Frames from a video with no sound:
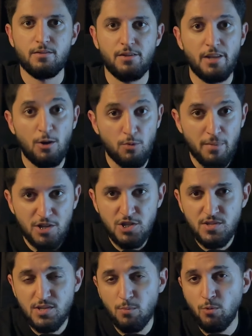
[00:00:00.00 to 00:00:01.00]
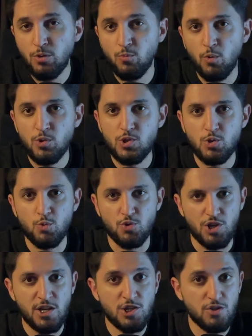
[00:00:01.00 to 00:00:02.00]
Now imagine someone wants to
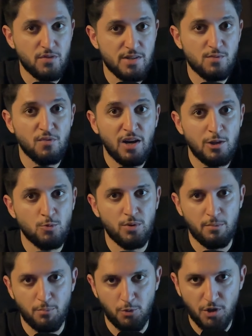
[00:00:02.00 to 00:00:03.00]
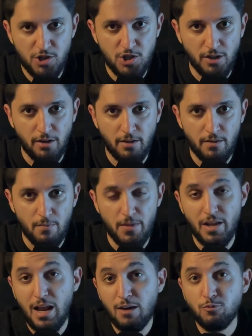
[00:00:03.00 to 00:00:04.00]
change this value in production.
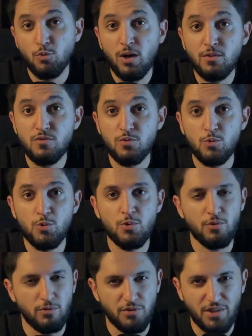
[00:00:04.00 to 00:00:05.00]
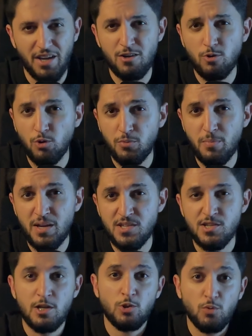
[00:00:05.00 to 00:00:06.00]
They'll have to hunt through your entire
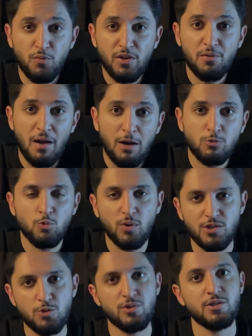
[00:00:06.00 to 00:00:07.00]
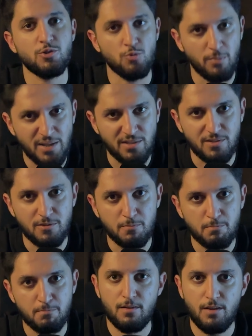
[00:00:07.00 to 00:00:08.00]
codebase to figure out what unit you meant.
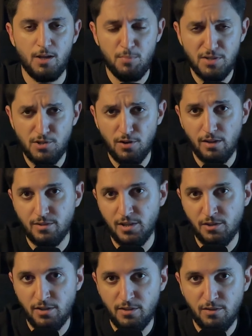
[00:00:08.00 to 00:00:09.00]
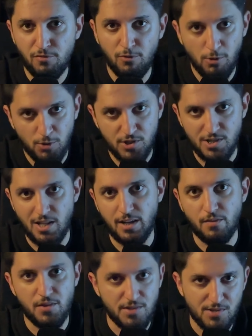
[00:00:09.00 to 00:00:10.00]
A better alternative looks
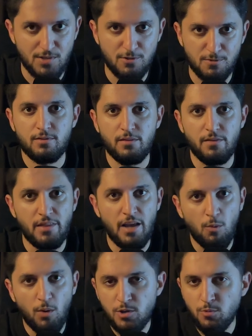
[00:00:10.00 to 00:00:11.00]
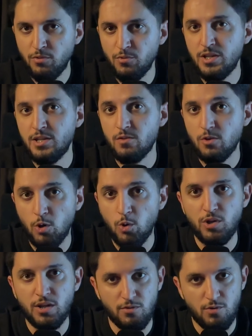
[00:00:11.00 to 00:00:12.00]
like this. Now anyone reading the
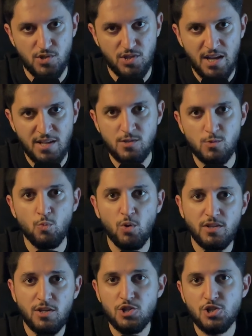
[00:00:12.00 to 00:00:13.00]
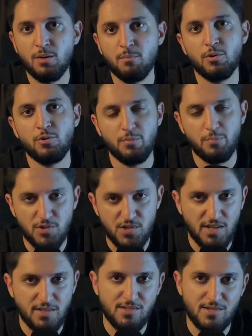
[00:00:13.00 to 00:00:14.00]
code understands what each number
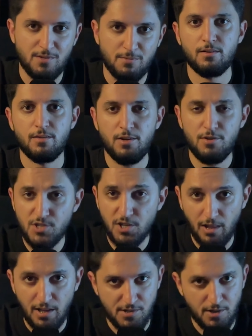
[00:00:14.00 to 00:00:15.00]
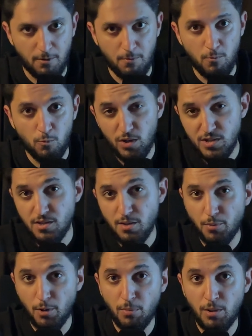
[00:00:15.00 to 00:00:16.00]
represents. Here's a classic. What's the
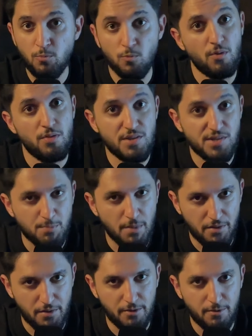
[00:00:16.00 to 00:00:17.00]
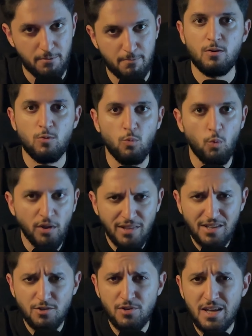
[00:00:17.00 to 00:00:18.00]
problem with this method? One
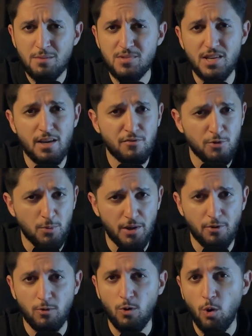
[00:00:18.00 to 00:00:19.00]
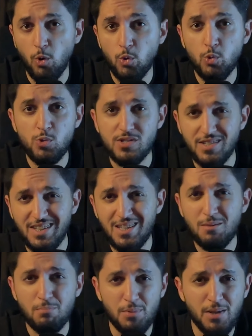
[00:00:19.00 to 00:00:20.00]
letter names everywhere. O,
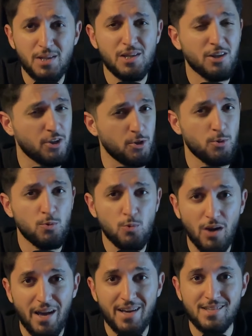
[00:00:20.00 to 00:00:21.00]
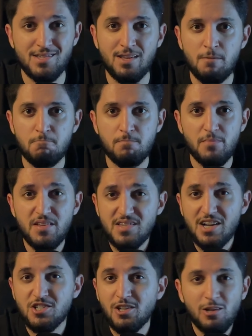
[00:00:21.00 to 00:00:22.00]
T, P, Q, X. This
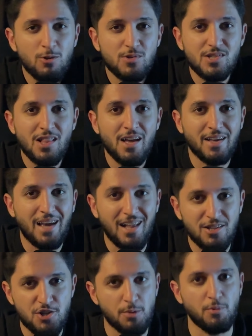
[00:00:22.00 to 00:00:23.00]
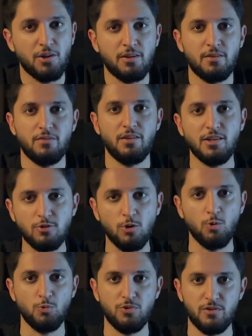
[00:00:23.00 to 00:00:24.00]
actually looks like algebra, not
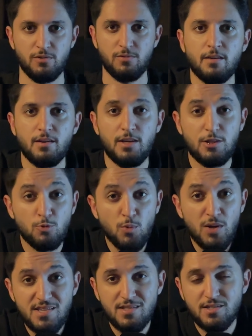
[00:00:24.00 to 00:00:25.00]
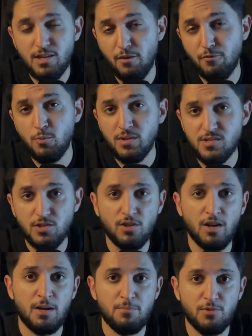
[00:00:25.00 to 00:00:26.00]
code. It wastes everyone's
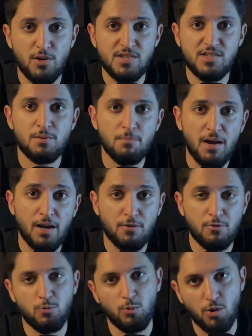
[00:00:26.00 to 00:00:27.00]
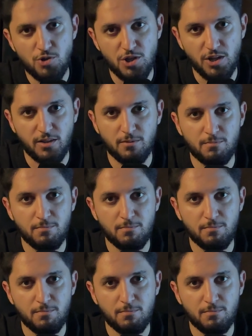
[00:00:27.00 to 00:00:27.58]
time tracing back through logic.